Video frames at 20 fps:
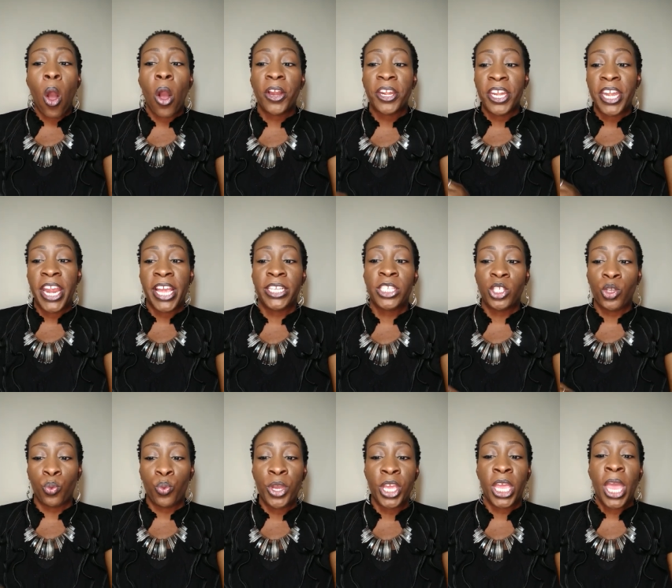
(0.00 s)
on
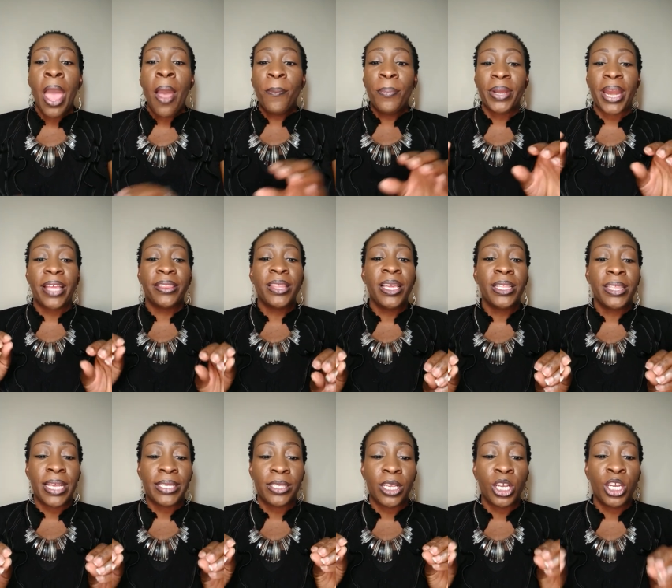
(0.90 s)
next week but I
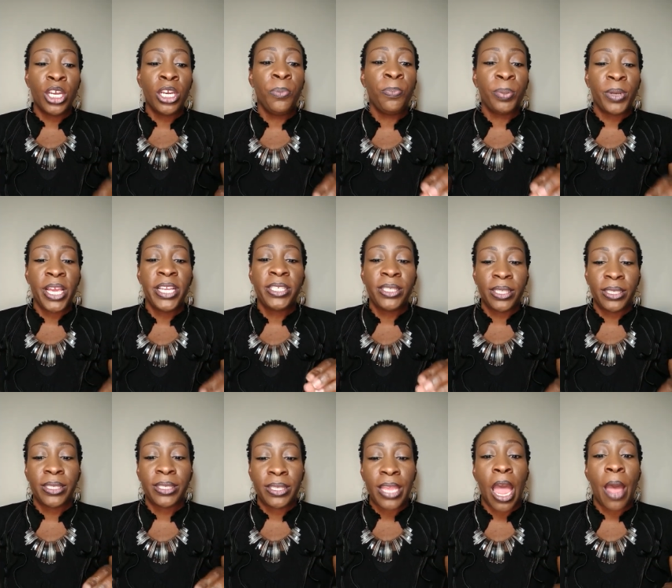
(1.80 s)
think that's a good place
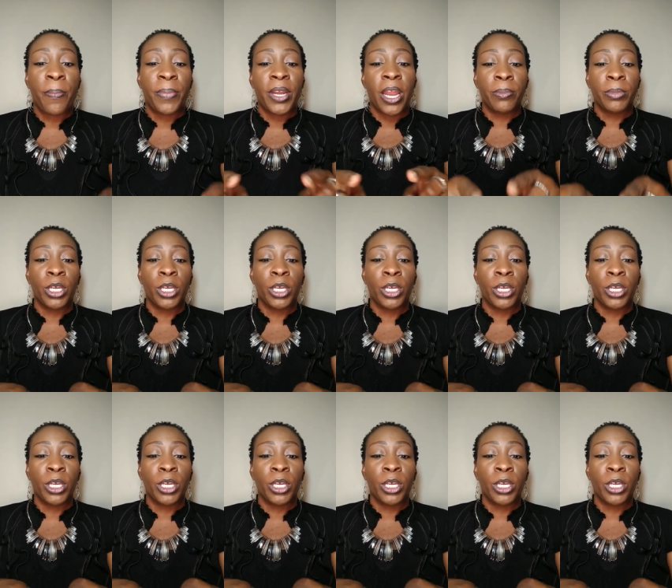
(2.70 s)
to stop and